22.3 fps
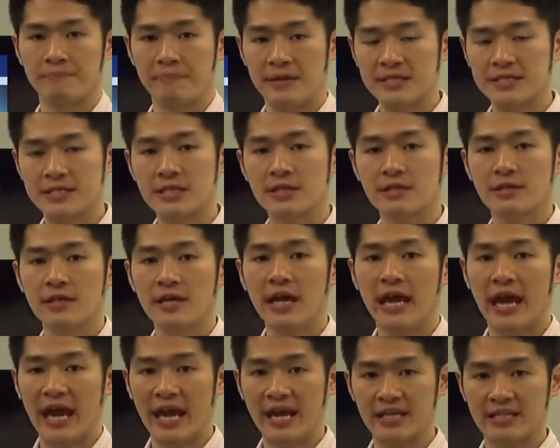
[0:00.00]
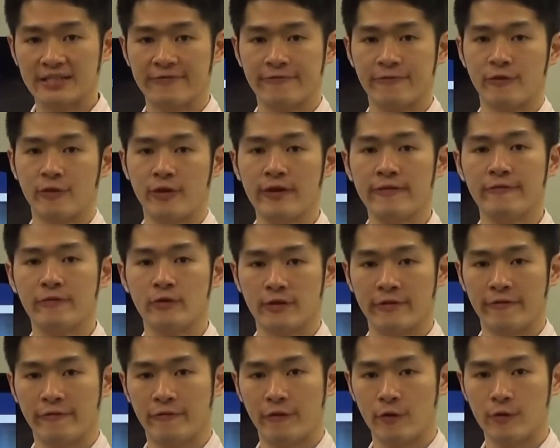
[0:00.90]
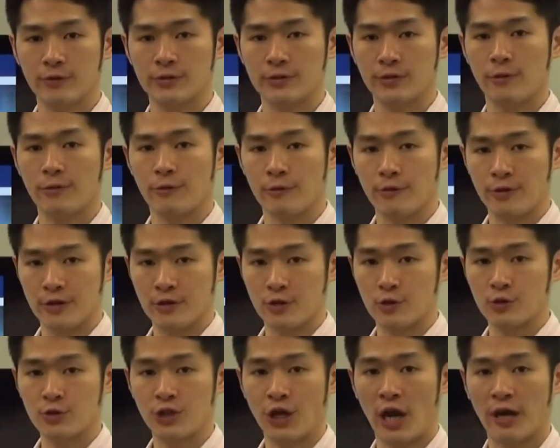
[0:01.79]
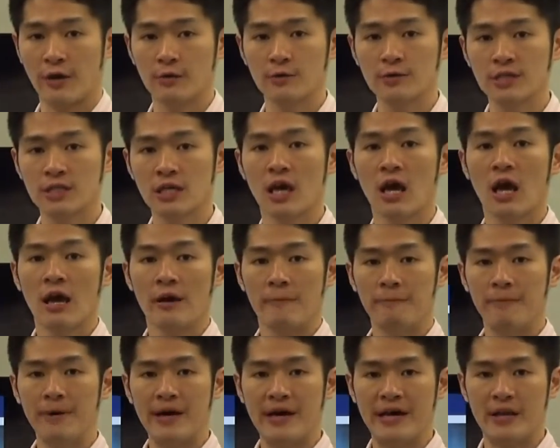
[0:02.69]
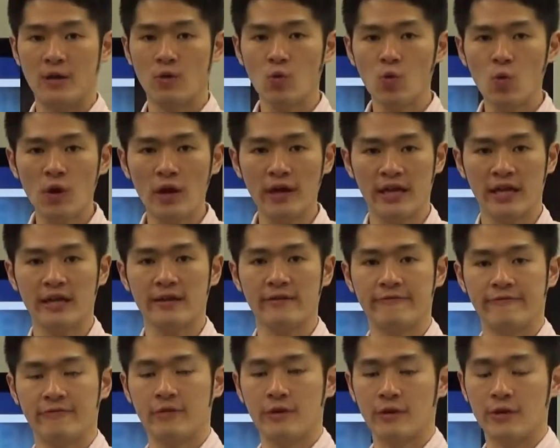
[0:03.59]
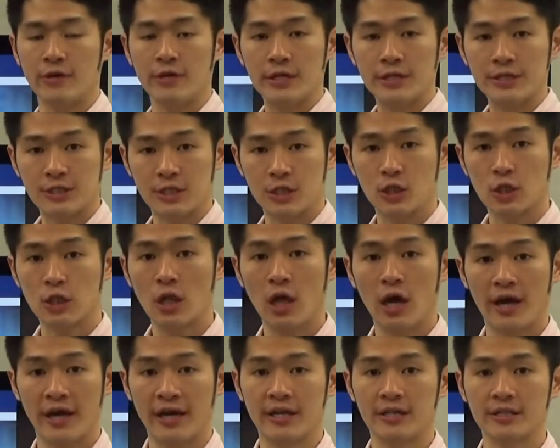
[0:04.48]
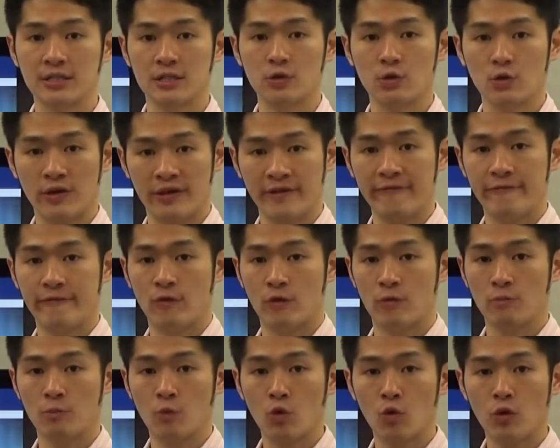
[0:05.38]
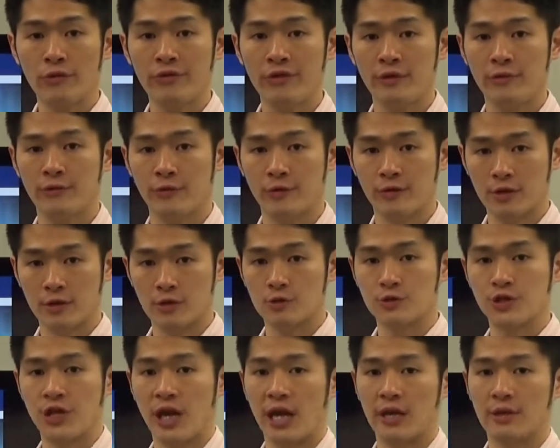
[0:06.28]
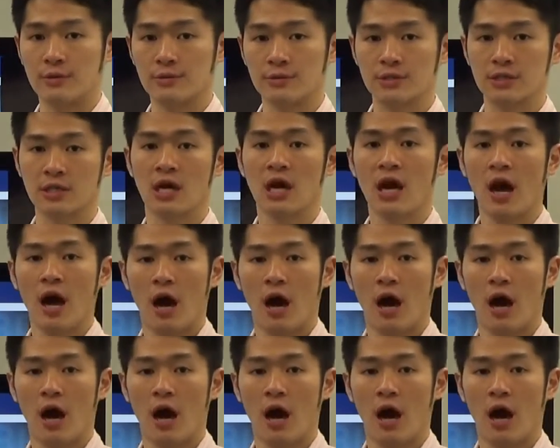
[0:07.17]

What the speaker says: Basically, it is free for the first 32 channels, but what if there is a client looking for more than 32 channels?